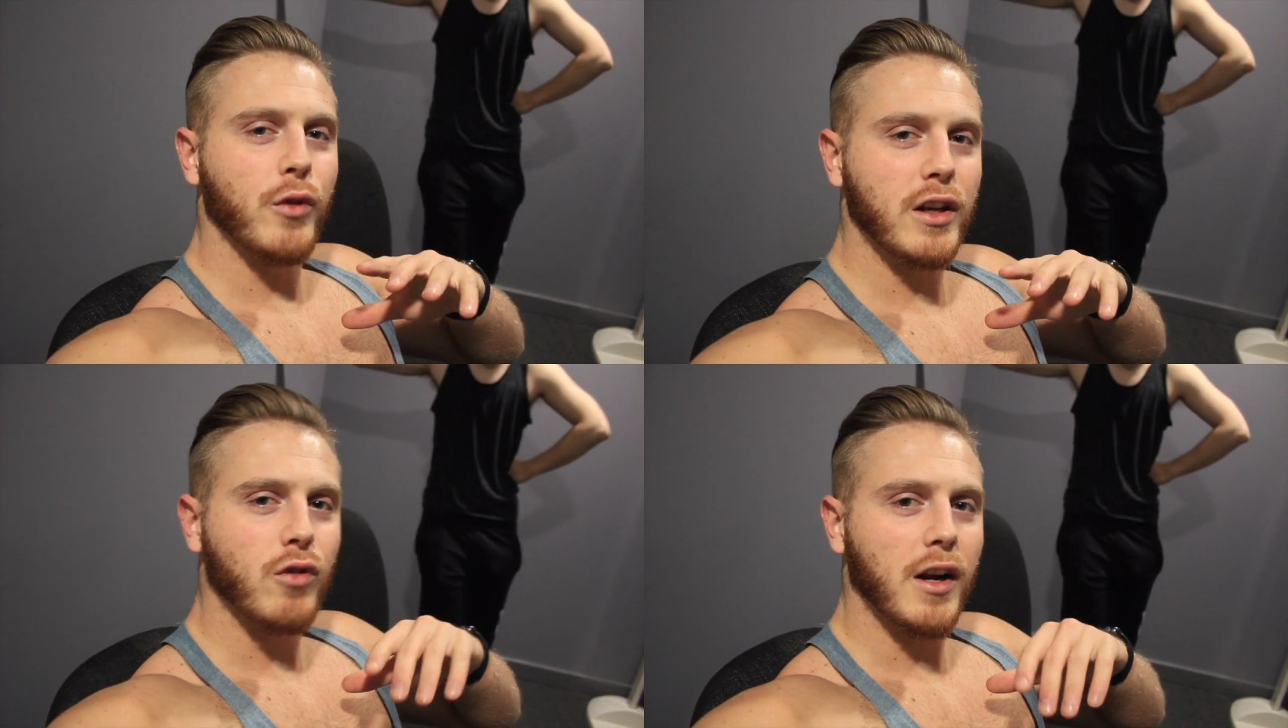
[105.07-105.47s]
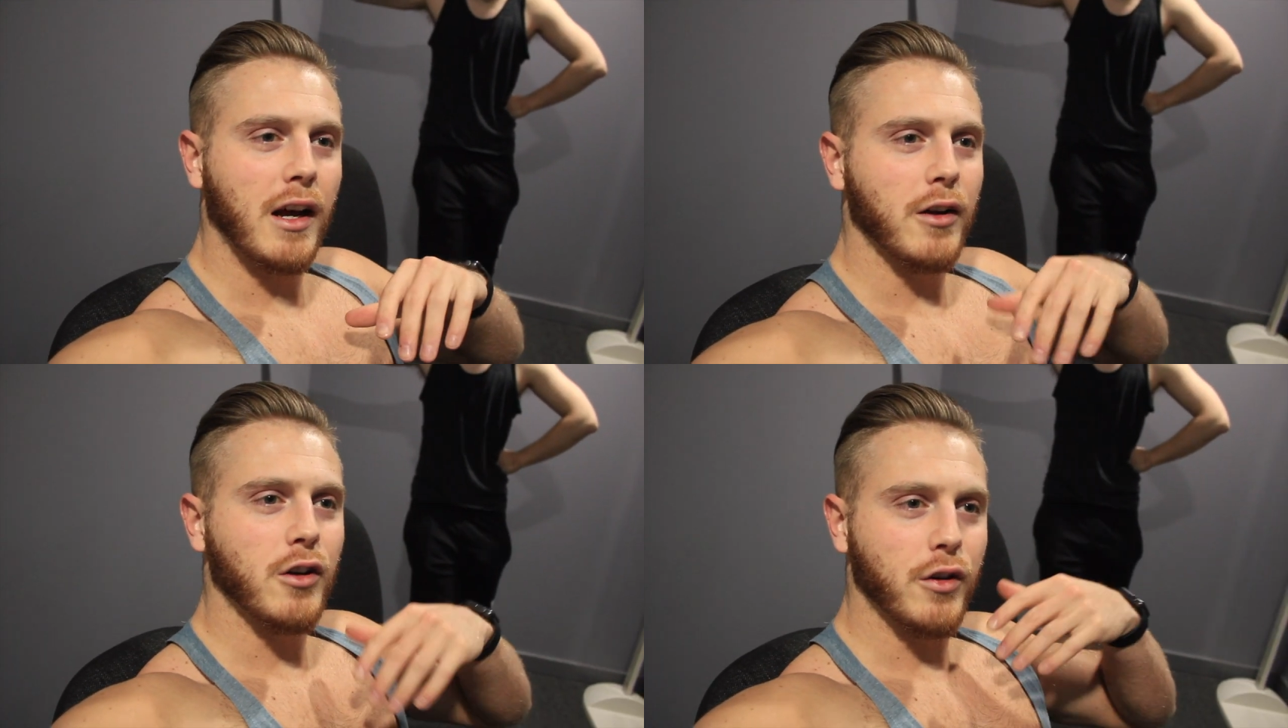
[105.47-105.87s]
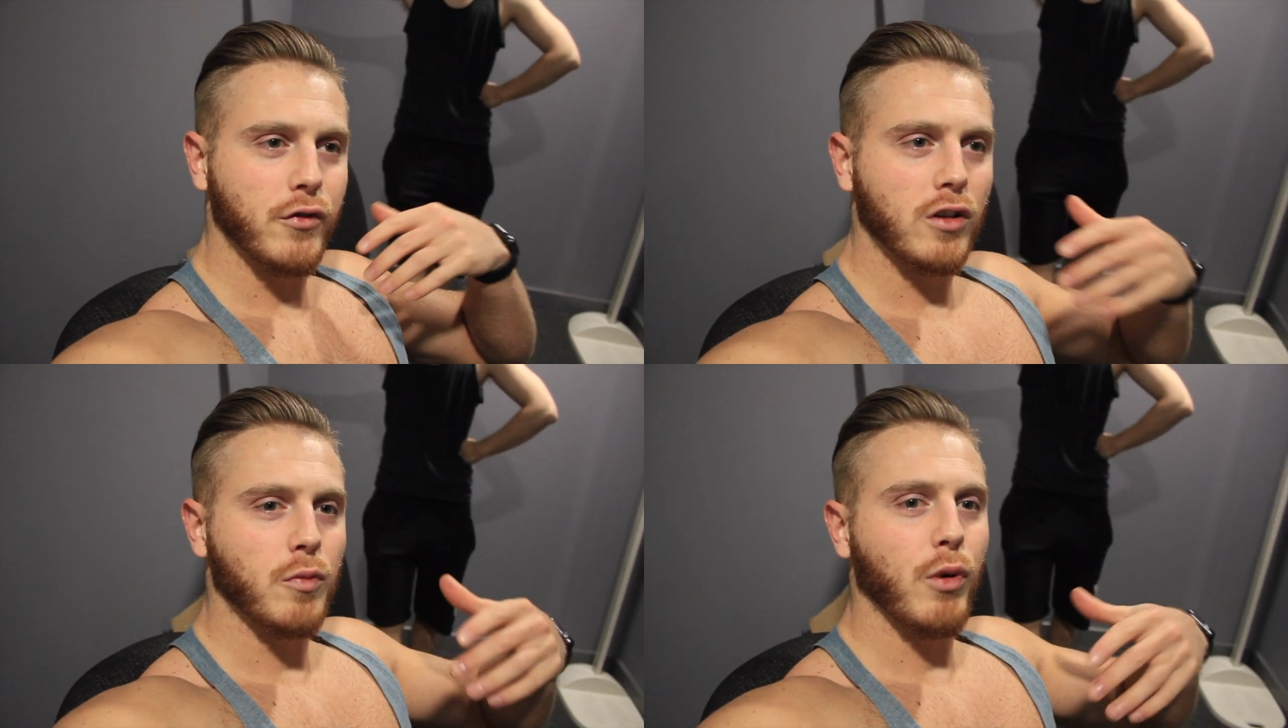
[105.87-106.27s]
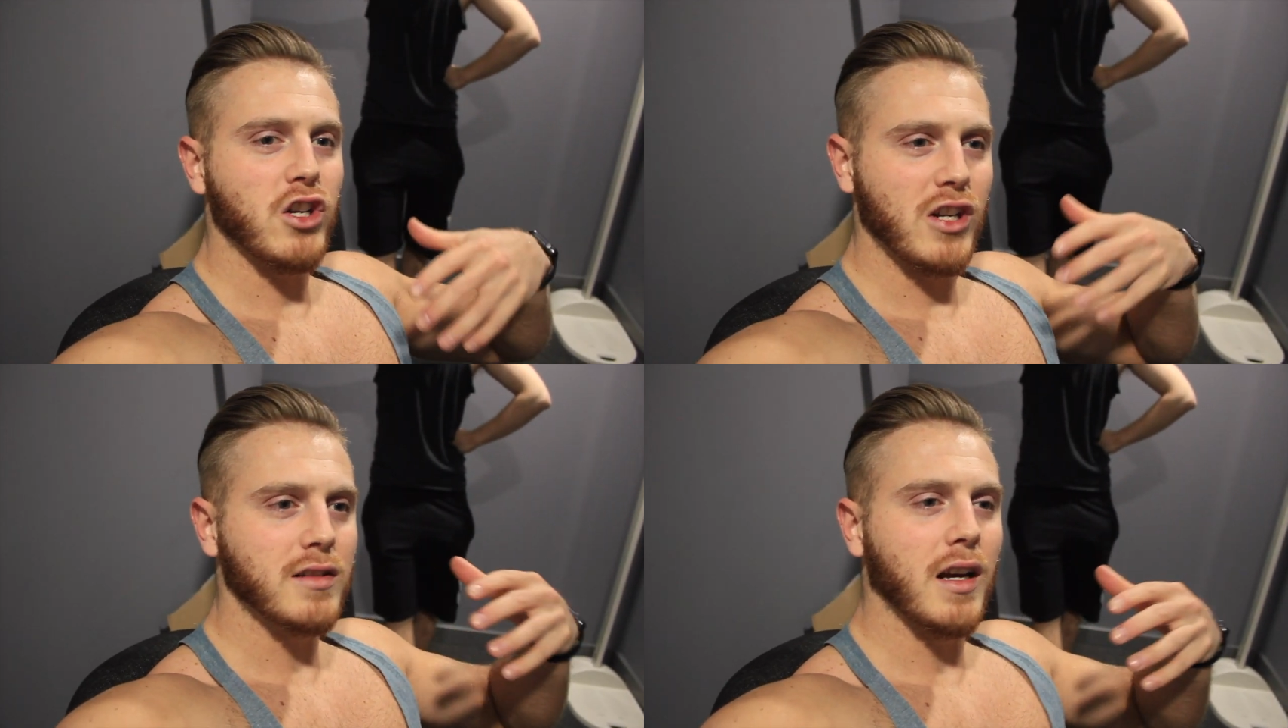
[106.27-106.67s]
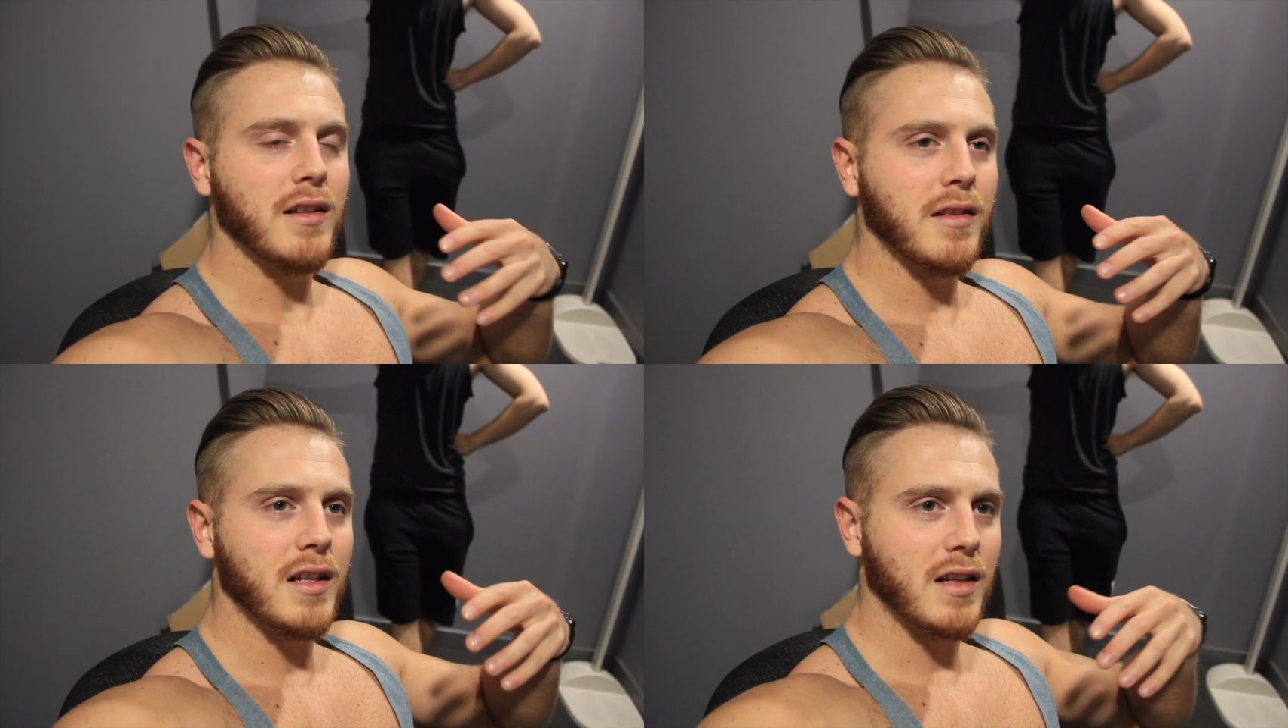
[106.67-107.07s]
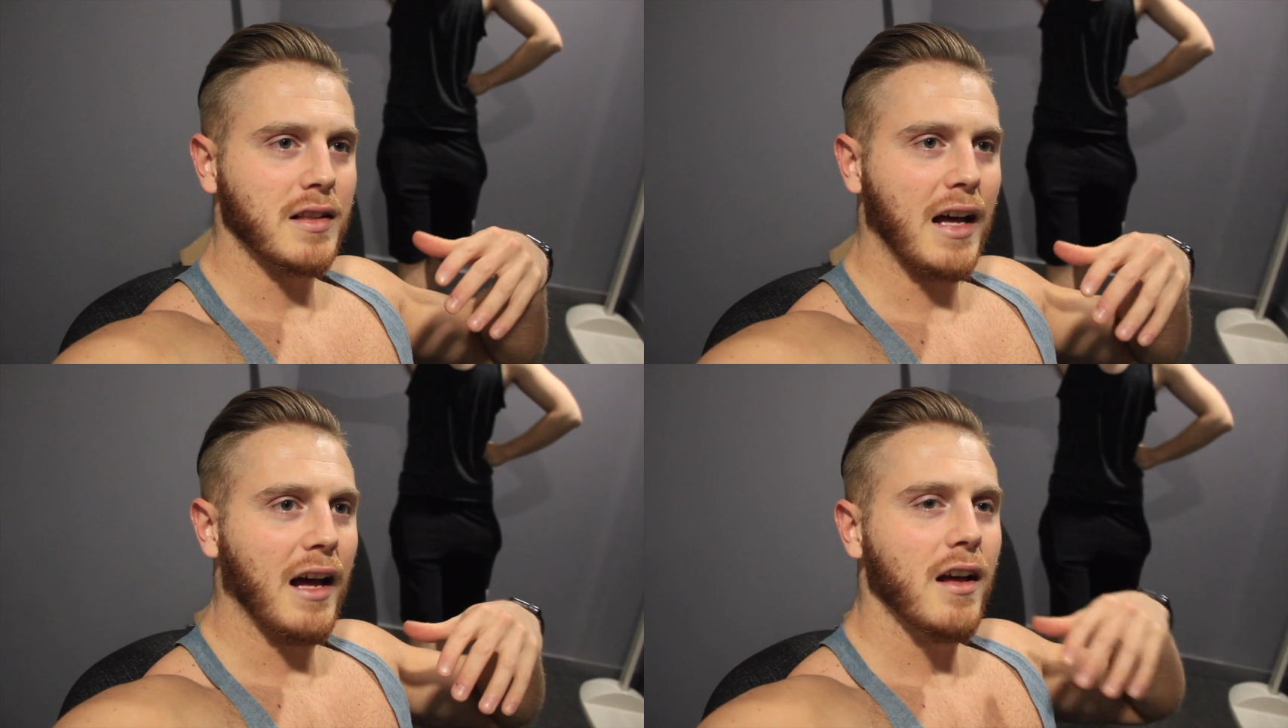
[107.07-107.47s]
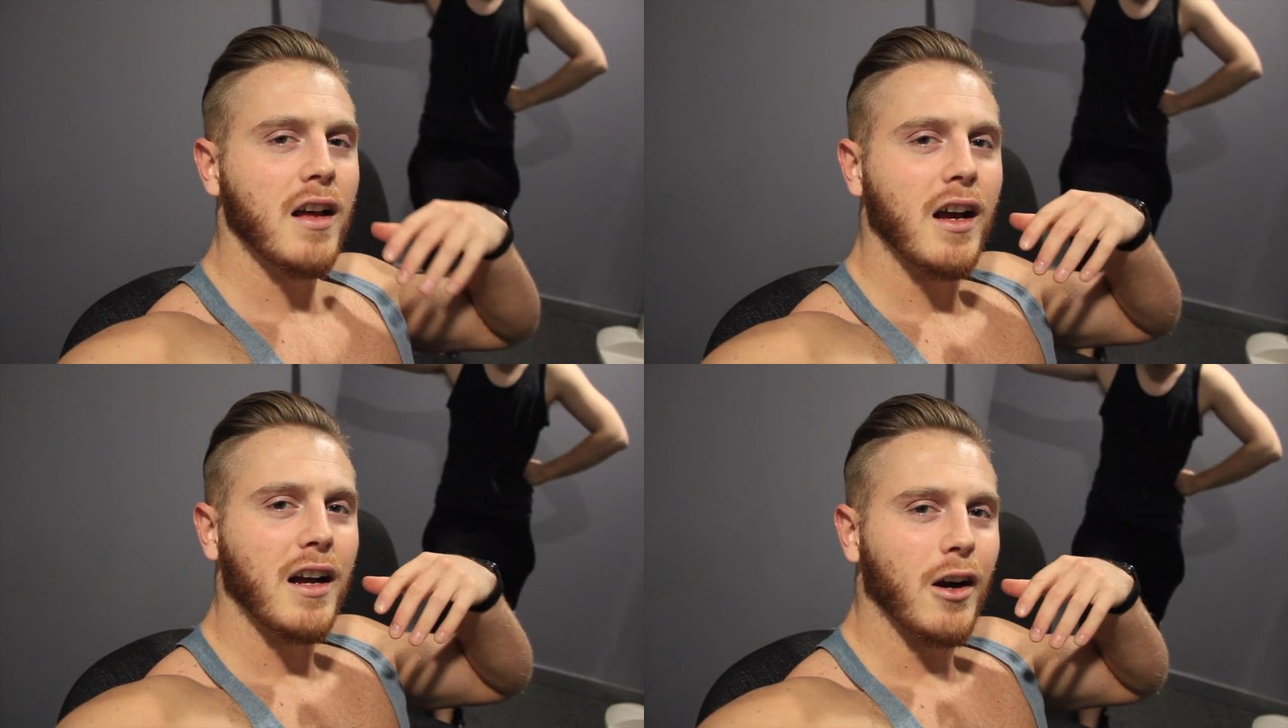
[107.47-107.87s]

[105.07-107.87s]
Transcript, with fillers: this right now you know you've got depression anxiety and things like that